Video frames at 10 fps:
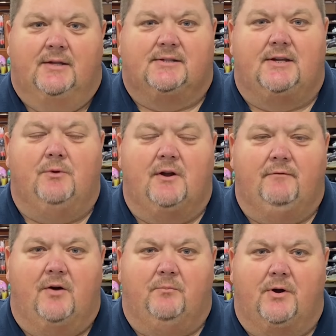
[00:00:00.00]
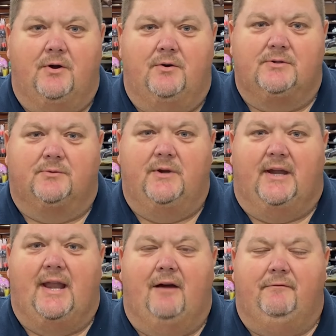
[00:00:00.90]
See one of our pros and we
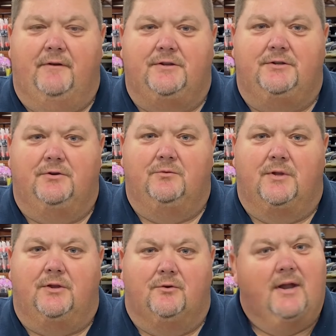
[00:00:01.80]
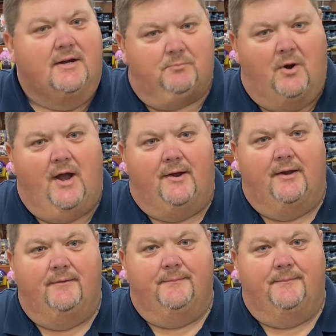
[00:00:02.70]
can outfit you with your next Browning.